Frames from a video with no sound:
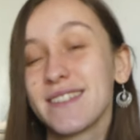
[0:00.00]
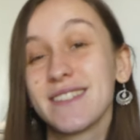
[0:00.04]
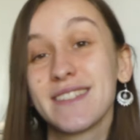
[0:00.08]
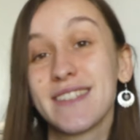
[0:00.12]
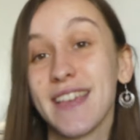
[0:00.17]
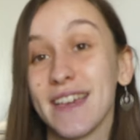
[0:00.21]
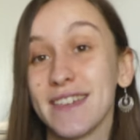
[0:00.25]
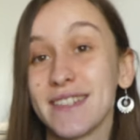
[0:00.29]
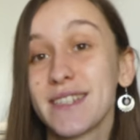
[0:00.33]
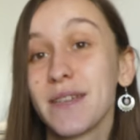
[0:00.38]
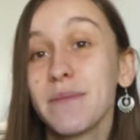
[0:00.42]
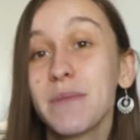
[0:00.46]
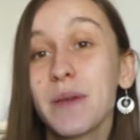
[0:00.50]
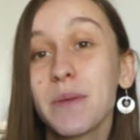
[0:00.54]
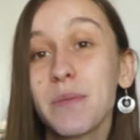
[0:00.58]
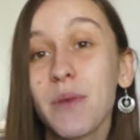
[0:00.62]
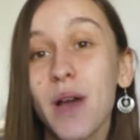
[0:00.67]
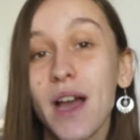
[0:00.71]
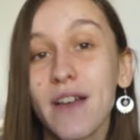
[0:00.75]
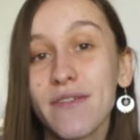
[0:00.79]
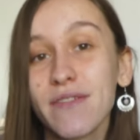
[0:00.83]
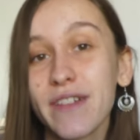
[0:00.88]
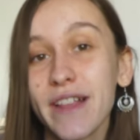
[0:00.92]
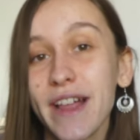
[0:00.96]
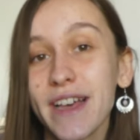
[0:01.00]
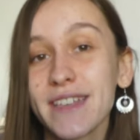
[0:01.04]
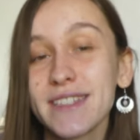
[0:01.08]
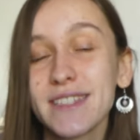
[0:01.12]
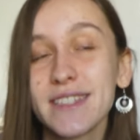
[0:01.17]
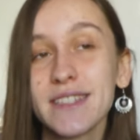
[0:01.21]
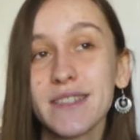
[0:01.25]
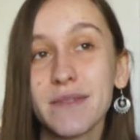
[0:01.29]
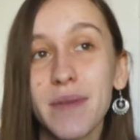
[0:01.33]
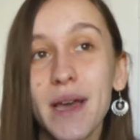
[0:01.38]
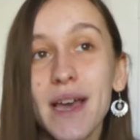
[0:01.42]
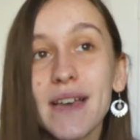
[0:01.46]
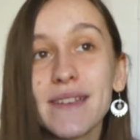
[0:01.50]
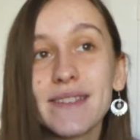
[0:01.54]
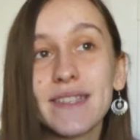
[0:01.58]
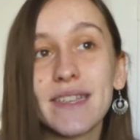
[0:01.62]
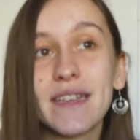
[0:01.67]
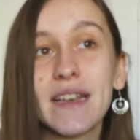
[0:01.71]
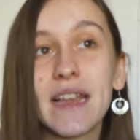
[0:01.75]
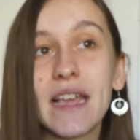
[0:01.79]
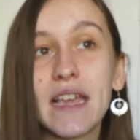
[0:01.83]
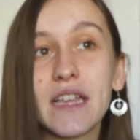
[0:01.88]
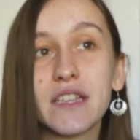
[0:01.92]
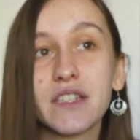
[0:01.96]
Yeah, some people have classes in
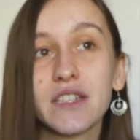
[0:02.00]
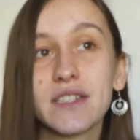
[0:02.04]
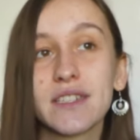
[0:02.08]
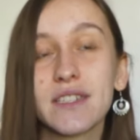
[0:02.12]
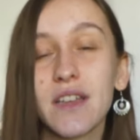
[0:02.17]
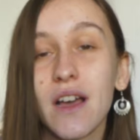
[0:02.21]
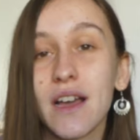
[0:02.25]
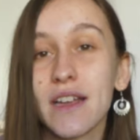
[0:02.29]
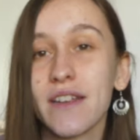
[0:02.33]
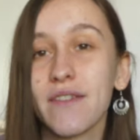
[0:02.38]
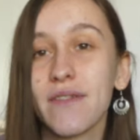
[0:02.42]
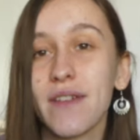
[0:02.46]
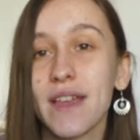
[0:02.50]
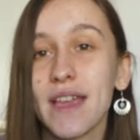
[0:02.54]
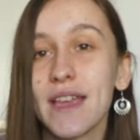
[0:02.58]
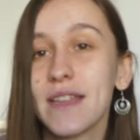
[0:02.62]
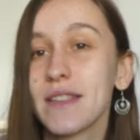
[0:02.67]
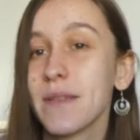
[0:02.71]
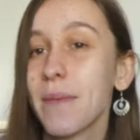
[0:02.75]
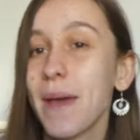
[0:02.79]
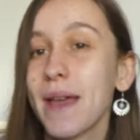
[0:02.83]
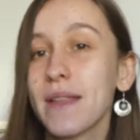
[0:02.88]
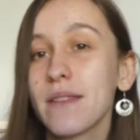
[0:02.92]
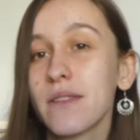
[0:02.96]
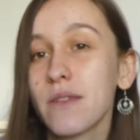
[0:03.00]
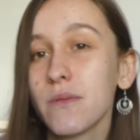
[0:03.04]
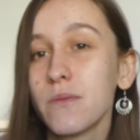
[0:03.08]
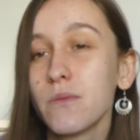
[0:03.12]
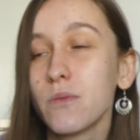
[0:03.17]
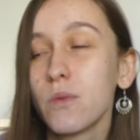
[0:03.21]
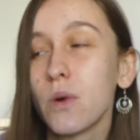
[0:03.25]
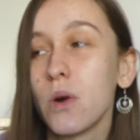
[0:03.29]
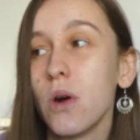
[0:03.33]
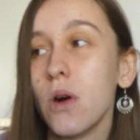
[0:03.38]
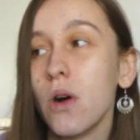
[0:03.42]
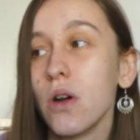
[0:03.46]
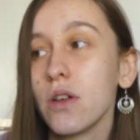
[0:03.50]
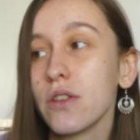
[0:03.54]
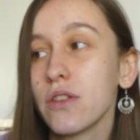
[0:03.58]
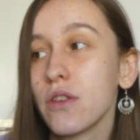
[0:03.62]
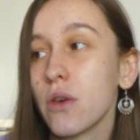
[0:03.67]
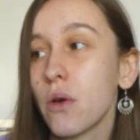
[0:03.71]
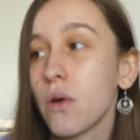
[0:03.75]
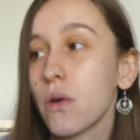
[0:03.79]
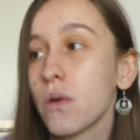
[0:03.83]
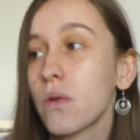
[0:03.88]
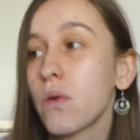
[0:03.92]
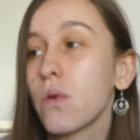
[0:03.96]
person. It just kind of, it depends on what
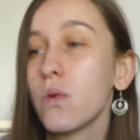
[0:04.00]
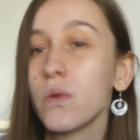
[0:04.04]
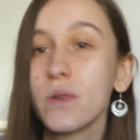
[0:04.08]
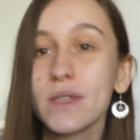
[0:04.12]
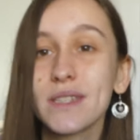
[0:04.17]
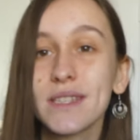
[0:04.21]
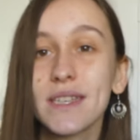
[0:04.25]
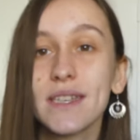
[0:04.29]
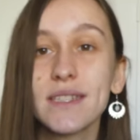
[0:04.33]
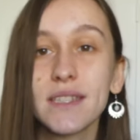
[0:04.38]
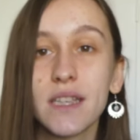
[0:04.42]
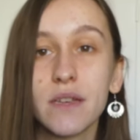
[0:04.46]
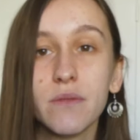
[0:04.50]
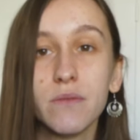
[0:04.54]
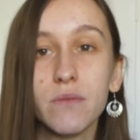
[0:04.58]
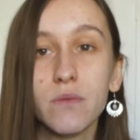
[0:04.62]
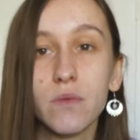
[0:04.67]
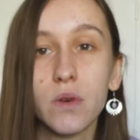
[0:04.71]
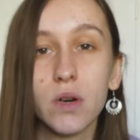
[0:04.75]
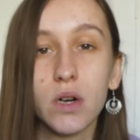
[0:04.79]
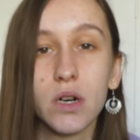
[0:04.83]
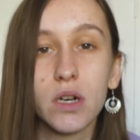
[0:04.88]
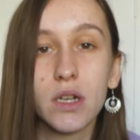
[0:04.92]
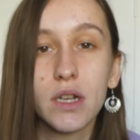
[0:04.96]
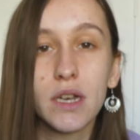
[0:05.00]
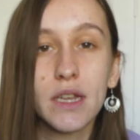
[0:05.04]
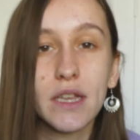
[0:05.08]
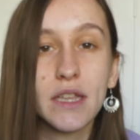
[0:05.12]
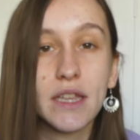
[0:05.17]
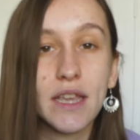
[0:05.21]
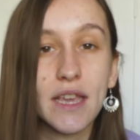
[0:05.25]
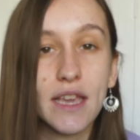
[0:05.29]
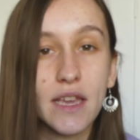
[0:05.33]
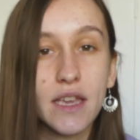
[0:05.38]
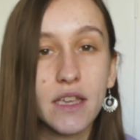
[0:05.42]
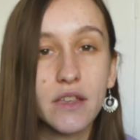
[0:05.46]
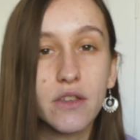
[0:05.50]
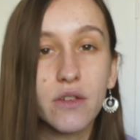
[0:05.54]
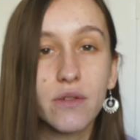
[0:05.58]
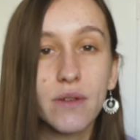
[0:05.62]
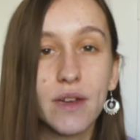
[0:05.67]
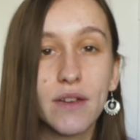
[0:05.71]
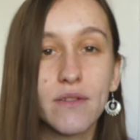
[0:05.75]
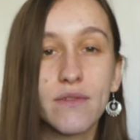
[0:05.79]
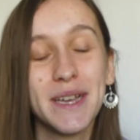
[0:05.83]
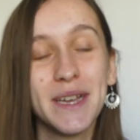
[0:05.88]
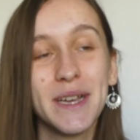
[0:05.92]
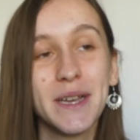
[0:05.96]
your course is and what year you're
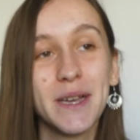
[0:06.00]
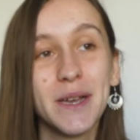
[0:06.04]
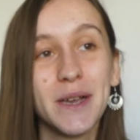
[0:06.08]
in.